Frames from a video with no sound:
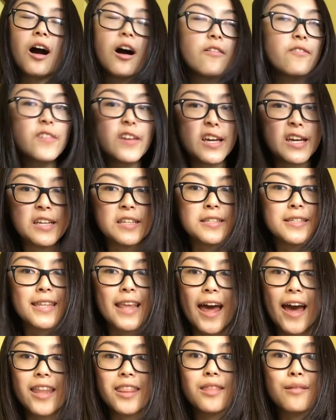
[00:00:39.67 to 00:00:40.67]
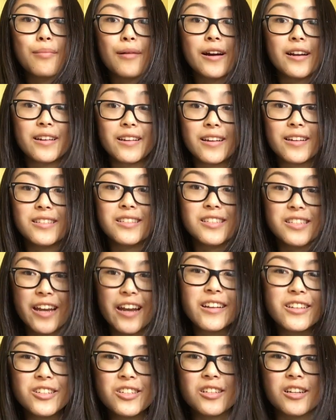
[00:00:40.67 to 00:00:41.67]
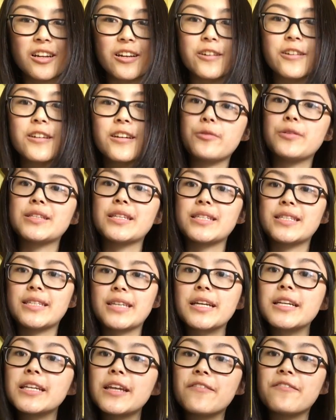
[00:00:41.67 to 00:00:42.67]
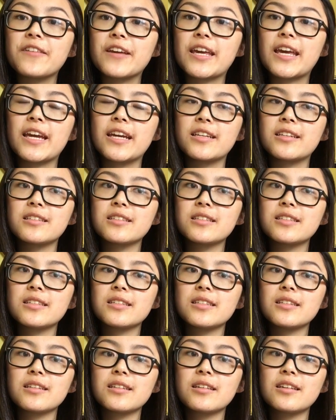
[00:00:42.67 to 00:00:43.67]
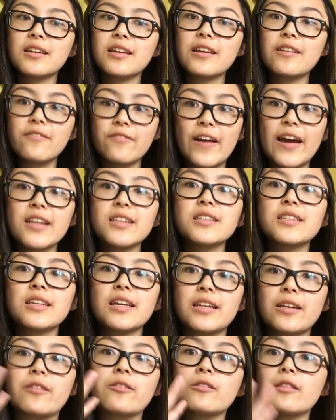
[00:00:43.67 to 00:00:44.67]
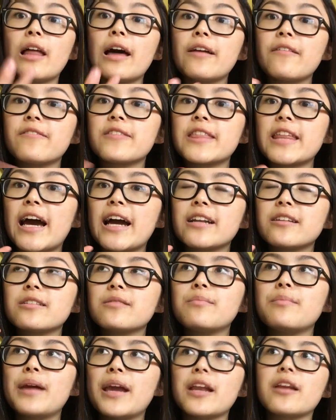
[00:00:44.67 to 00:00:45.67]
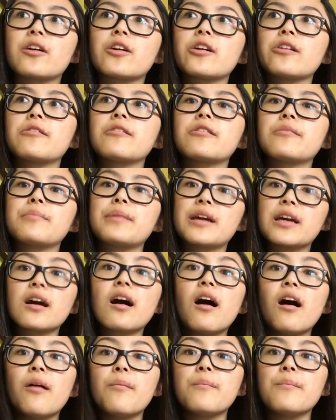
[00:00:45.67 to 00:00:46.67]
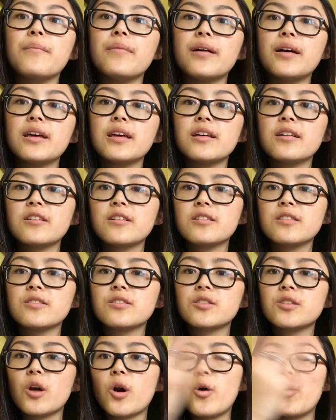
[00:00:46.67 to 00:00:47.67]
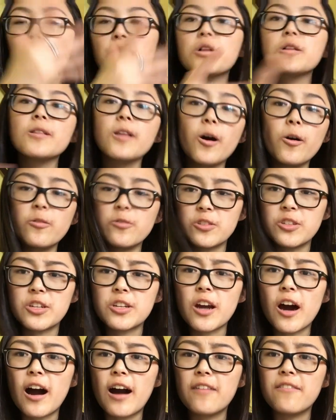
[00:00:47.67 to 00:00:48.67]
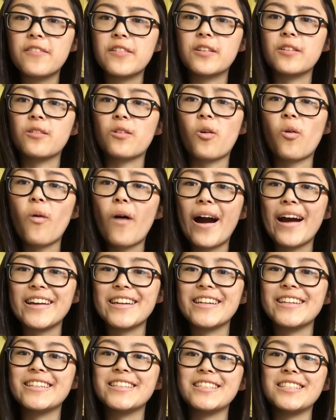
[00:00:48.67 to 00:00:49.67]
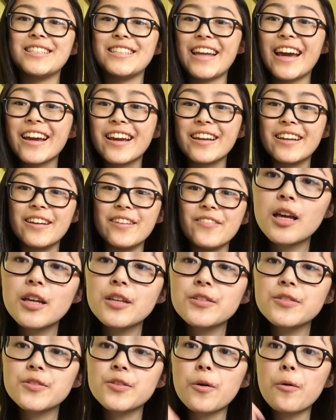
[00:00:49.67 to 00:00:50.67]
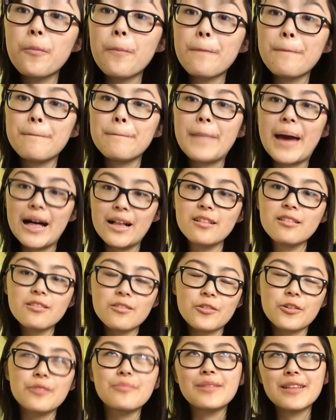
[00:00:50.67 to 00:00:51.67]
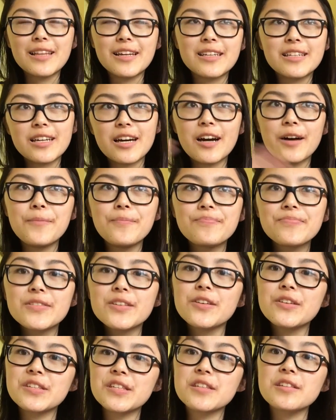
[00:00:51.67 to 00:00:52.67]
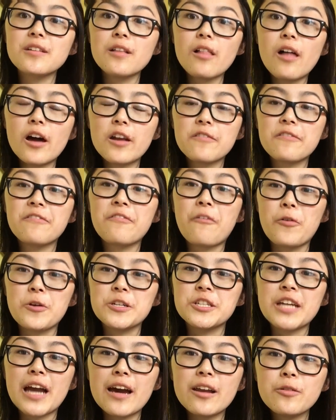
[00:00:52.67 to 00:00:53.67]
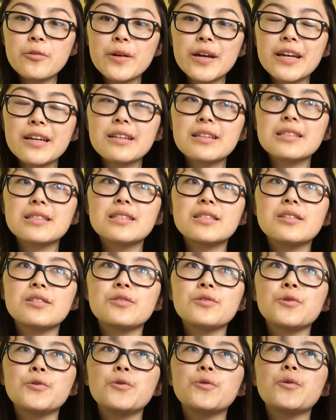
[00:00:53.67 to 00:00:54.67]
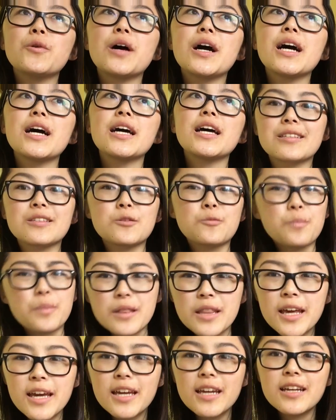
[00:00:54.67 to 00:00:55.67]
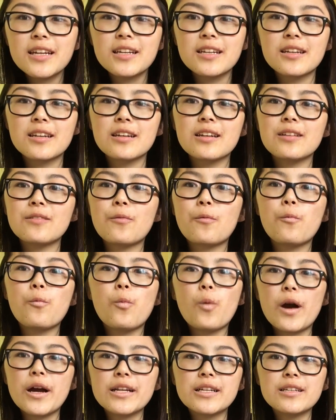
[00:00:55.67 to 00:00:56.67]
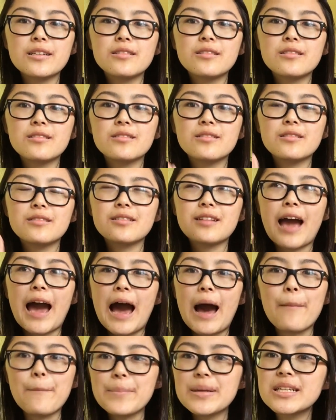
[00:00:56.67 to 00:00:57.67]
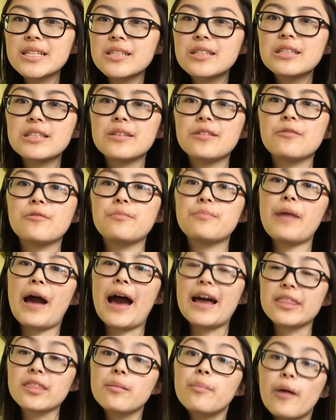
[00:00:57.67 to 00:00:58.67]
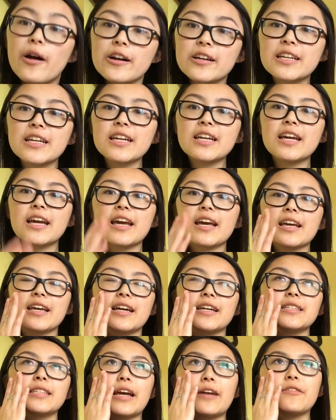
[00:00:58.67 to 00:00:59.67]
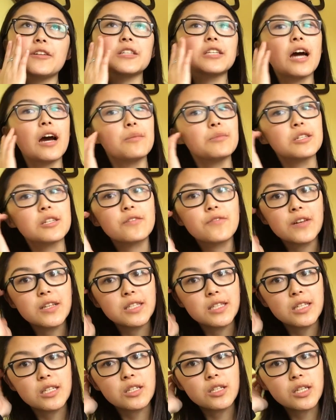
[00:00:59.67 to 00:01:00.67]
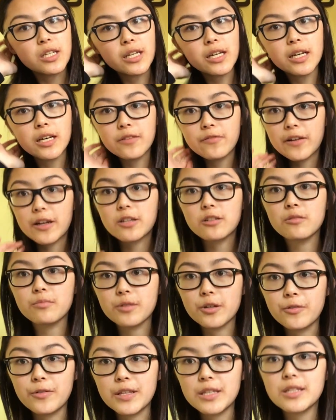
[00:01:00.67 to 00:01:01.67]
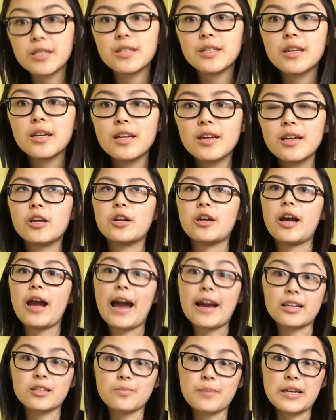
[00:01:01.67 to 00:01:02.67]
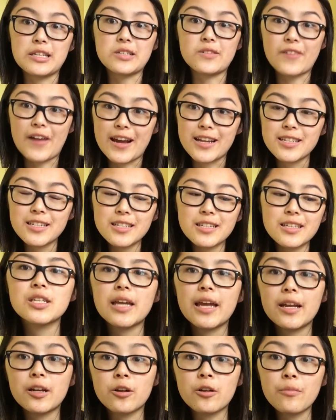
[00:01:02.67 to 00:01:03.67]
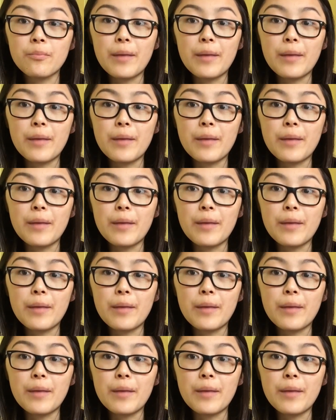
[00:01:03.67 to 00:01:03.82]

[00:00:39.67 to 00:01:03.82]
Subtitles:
obvious that the party has changed her. It was a significant event in her life that made her become so closed off and quiet and negative. So Mel, or Melinda, uses a lot of foreshadowing to explain what happened at the party, because every time she runs into Rachel Bruins, her ex-best friend, in her